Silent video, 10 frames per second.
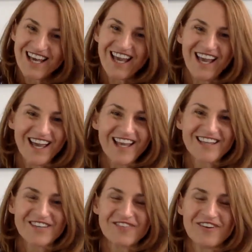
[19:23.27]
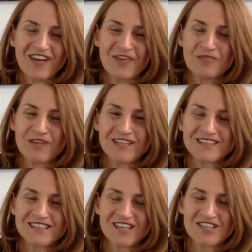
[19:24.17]
and who bring
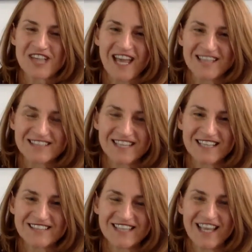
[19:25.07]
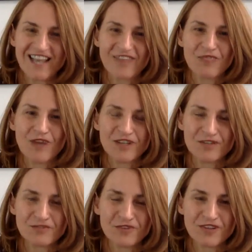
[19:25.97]
such assets and
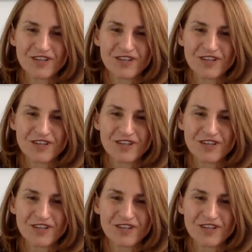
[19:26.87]
wonderful